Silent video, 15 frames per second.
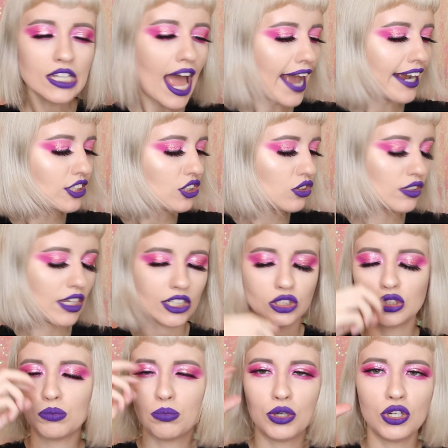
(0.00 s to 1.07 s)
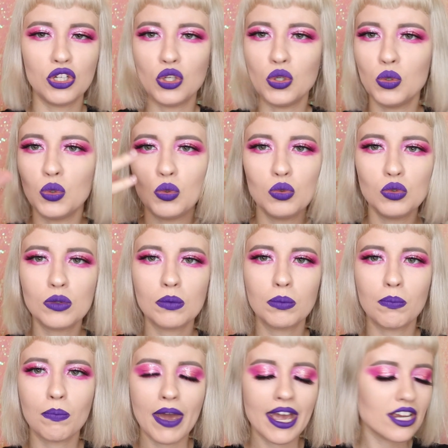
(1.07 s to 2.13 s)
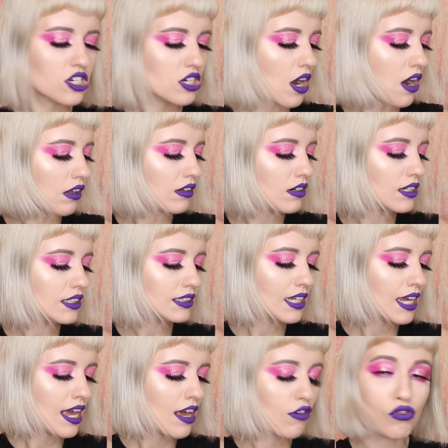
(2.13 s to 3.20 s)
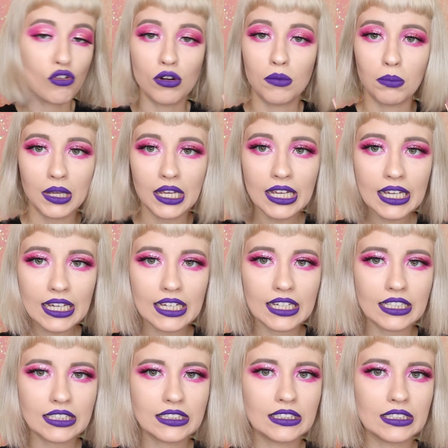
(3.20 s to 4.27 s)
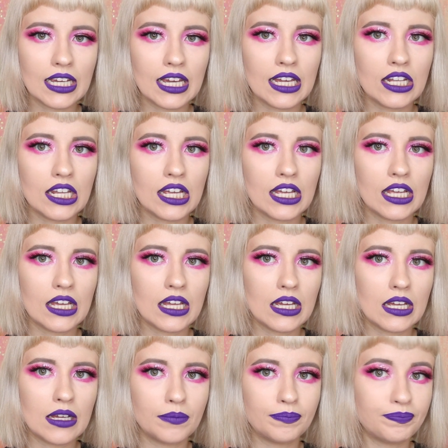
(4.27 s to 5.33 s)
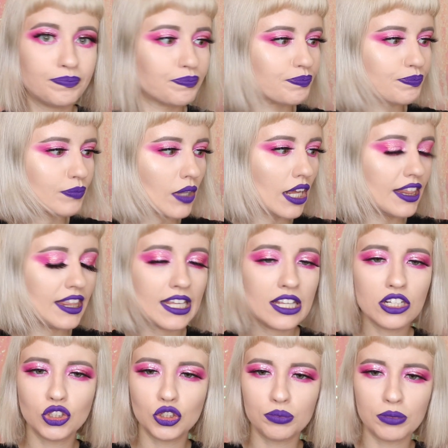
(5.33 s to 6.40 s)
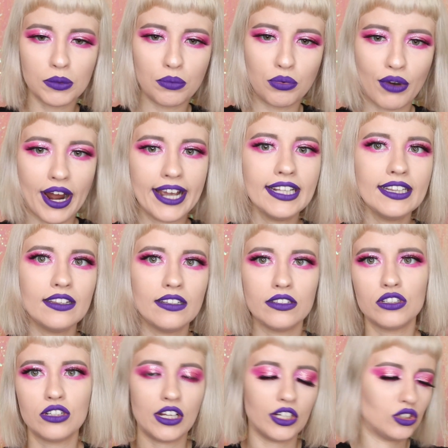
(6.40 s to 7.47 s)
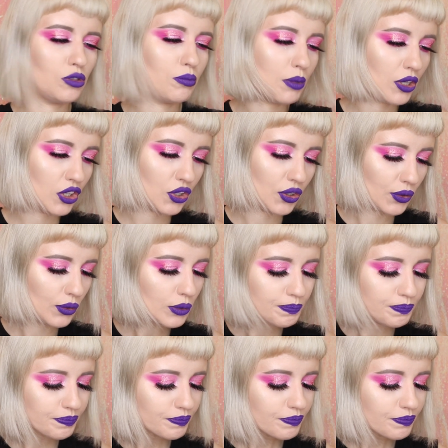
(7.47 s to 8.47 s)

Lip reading: actually like super nude beige colors. For me, it's neither super bright, neither like super nude.